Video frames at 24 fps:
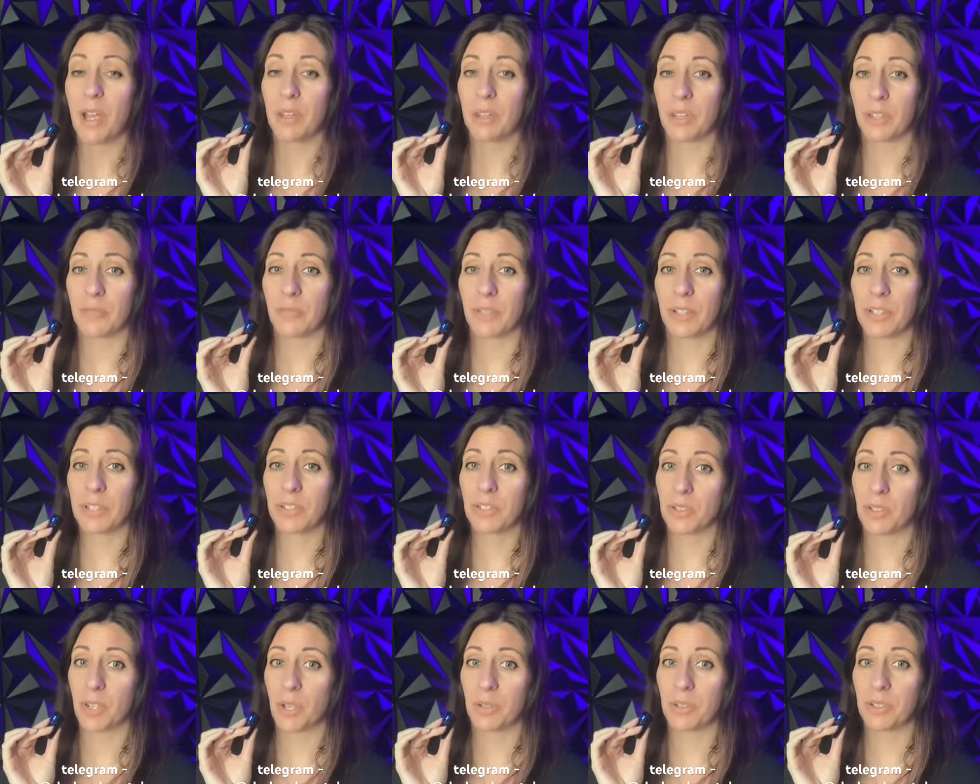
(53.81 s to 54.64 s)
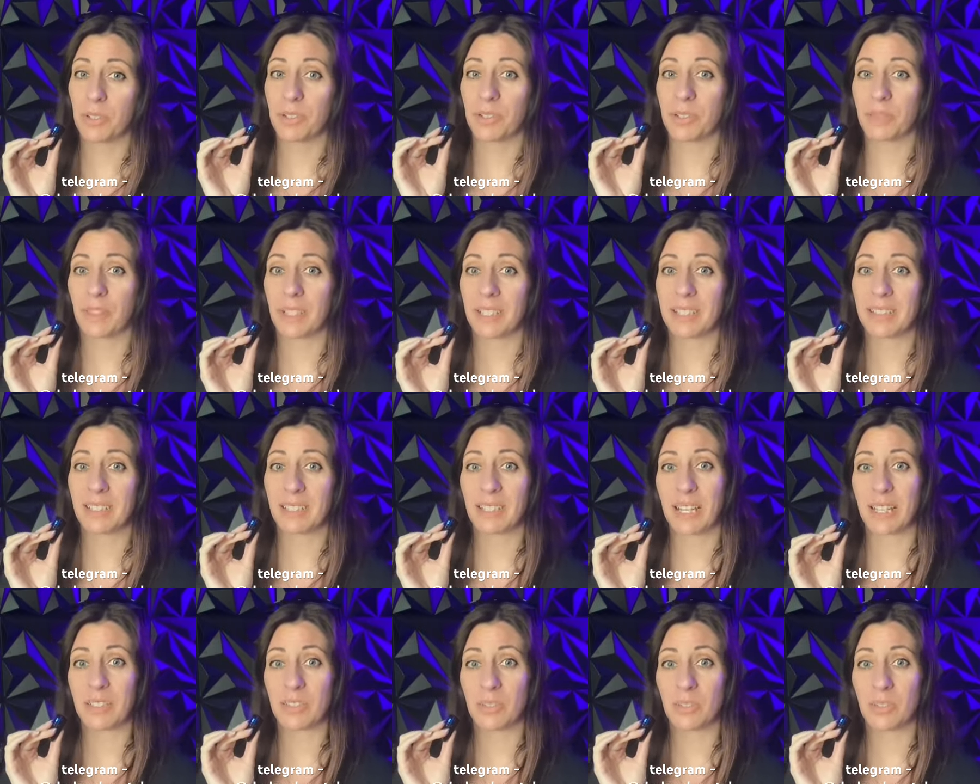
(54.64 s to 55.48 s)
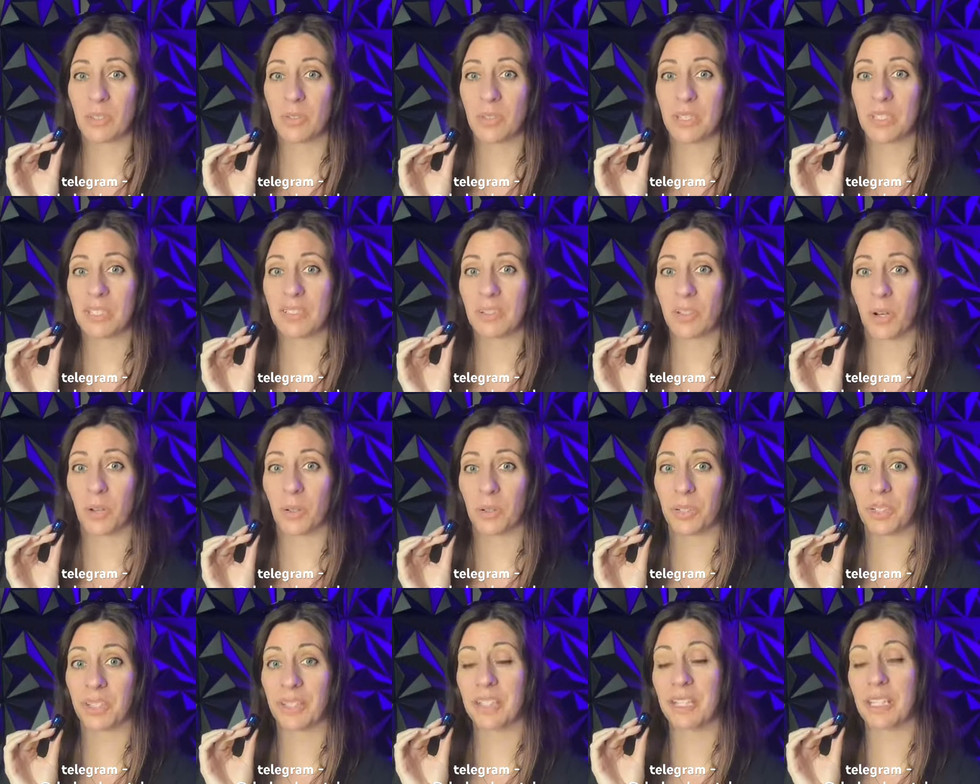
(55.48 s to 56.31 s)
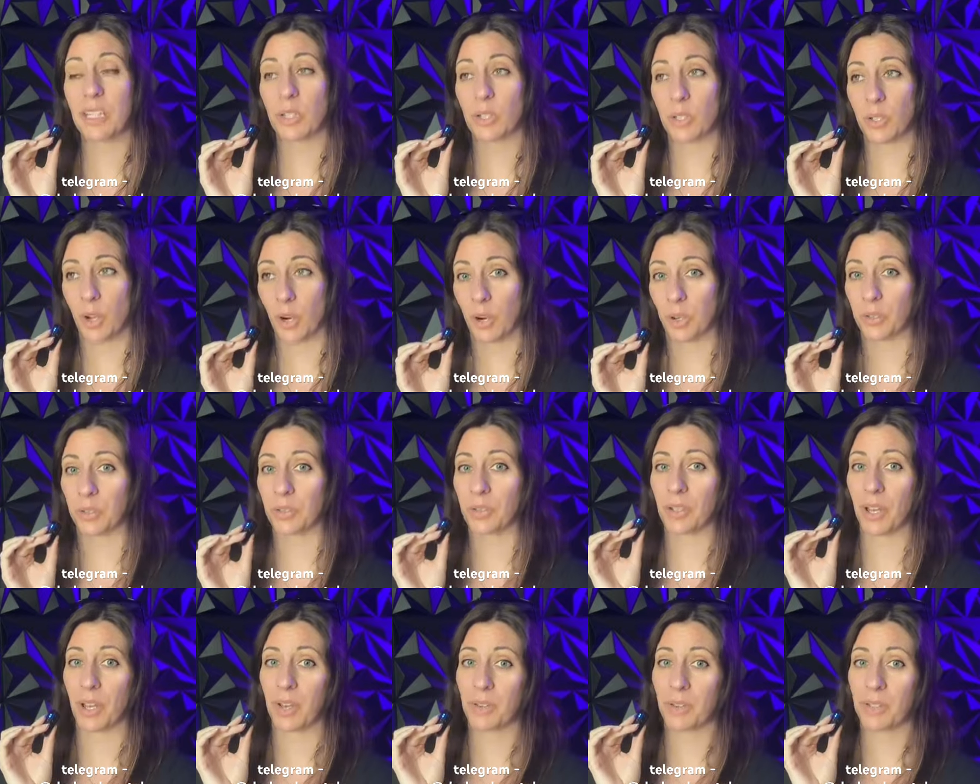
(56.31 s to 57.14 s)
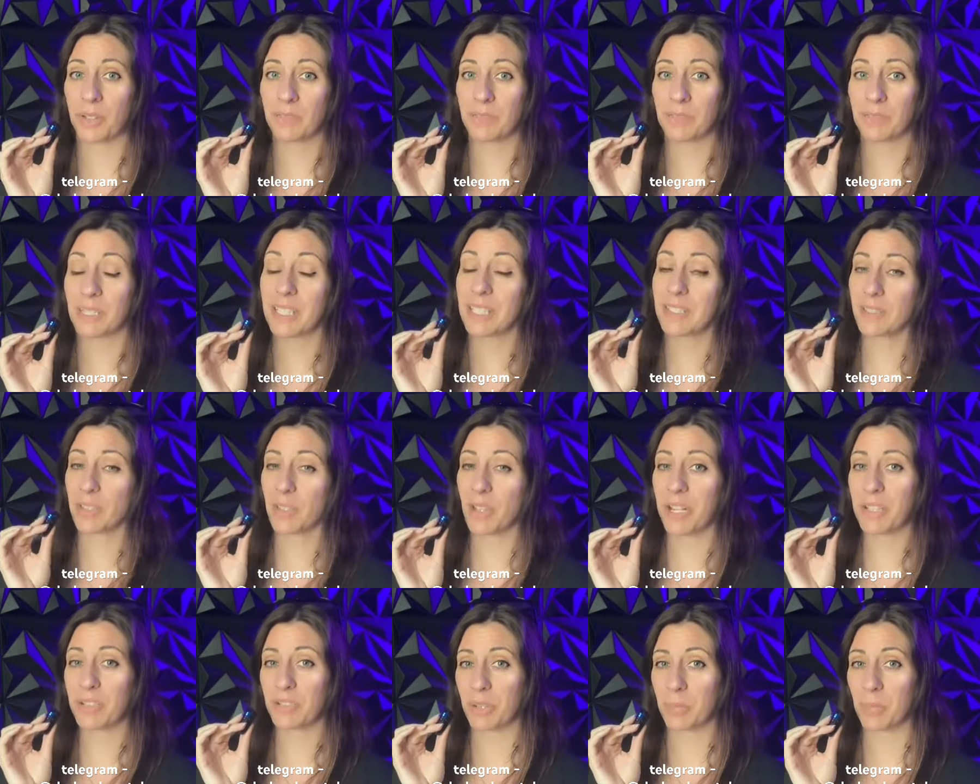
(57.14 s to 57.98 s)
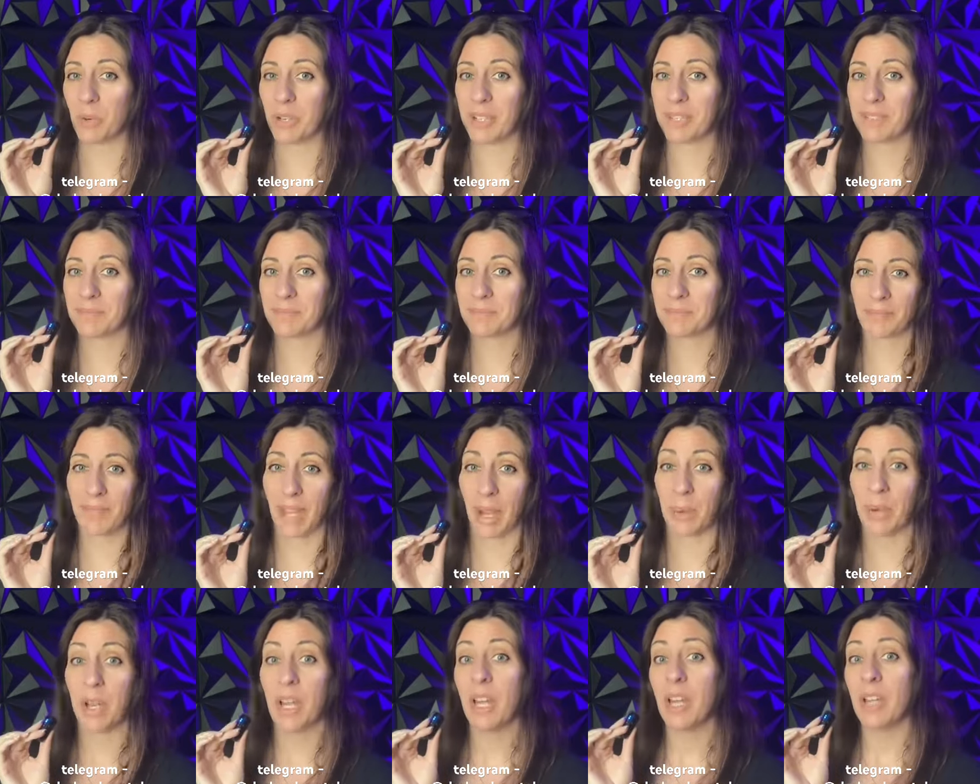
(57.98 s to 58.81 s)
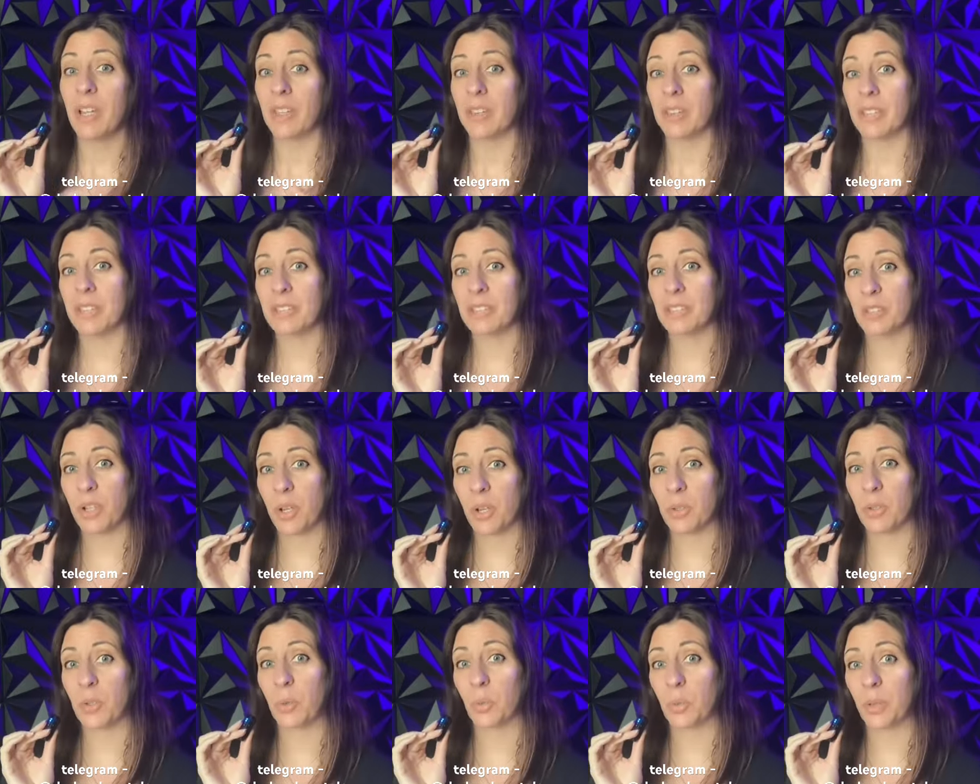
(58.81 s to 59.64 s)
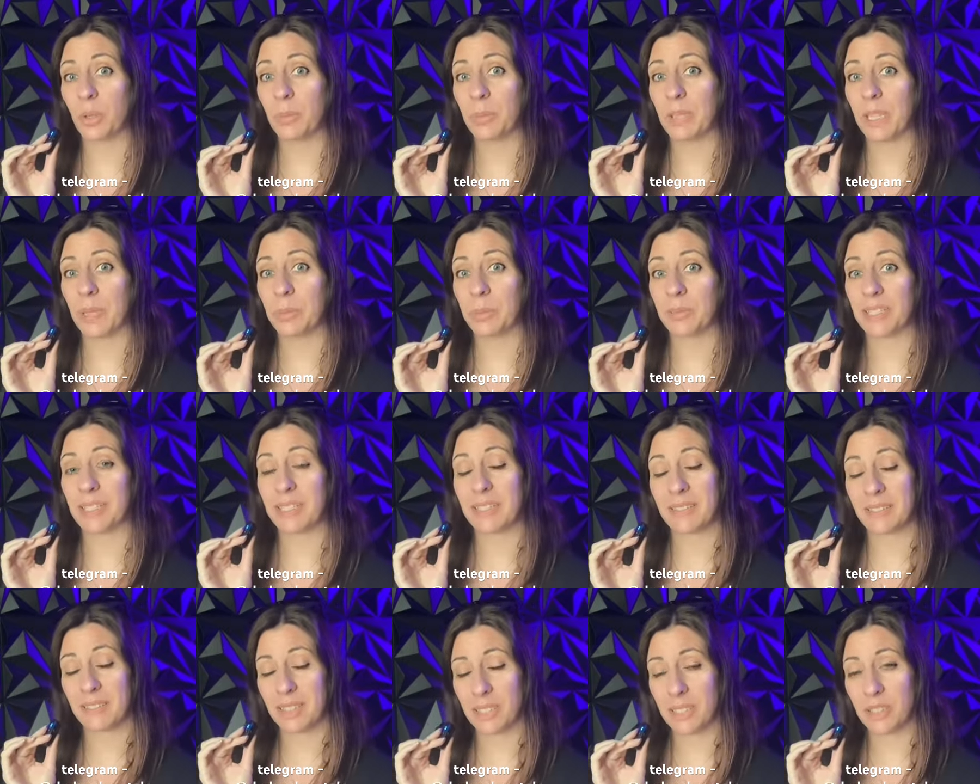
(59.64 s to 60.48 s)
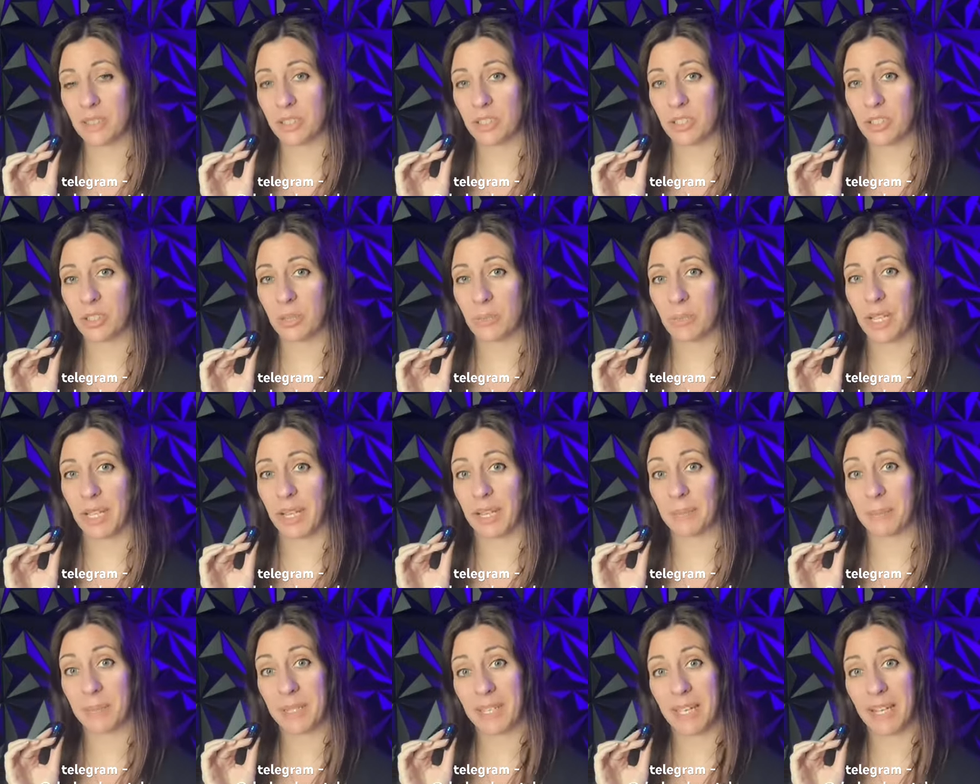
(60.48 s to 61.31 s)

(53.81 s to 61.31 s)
The first node your device connects to is called the guard node. This is your entry point. Now, this node will be able to see your legitimate IP